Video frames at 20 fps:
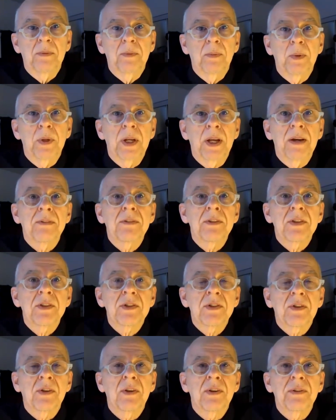We have to
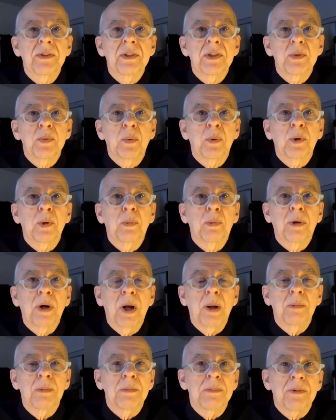solve these world
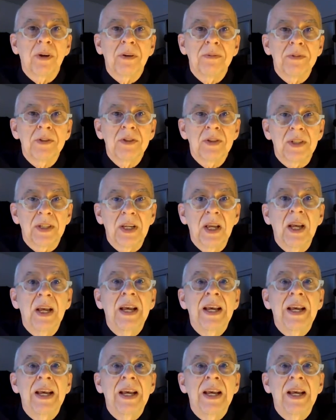problems. Obviously,